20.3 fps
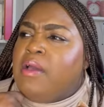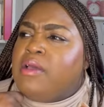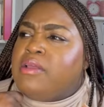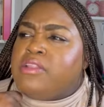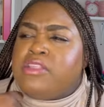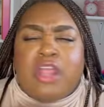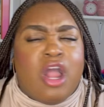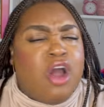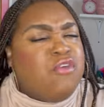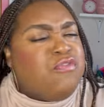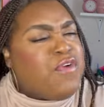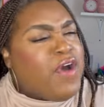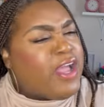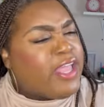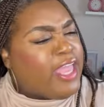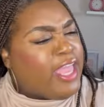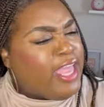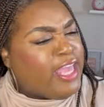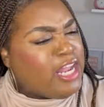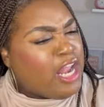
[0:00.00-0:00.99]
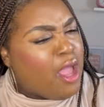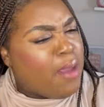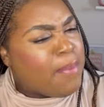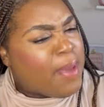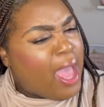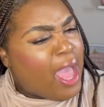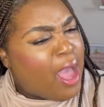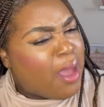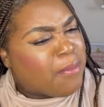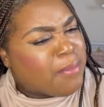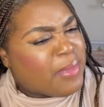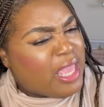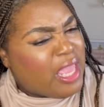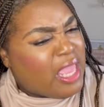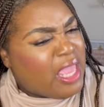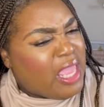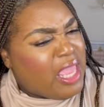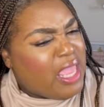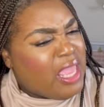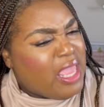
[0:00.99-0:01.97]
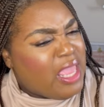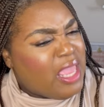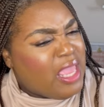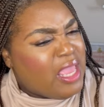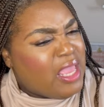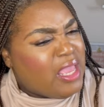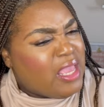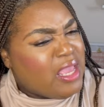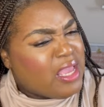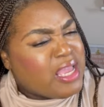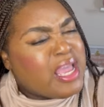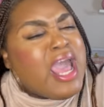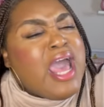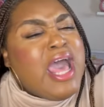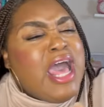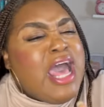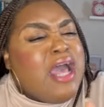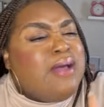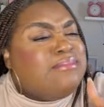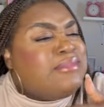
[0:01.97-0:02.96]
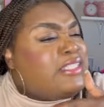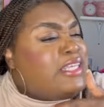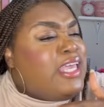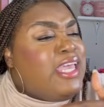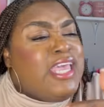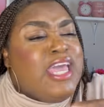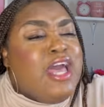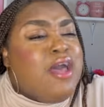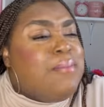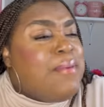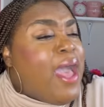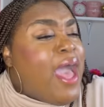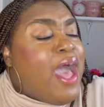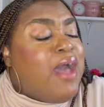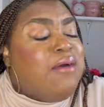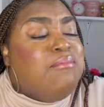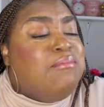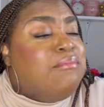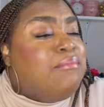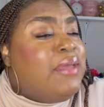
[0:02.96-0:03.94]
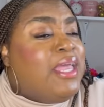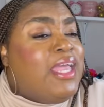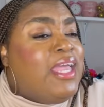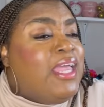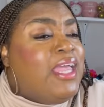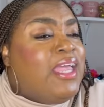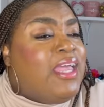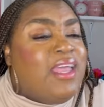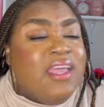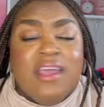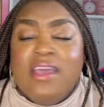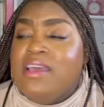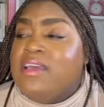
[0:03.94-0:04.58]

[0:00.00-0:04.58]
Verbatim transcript: Don't forget about me. Come see about me.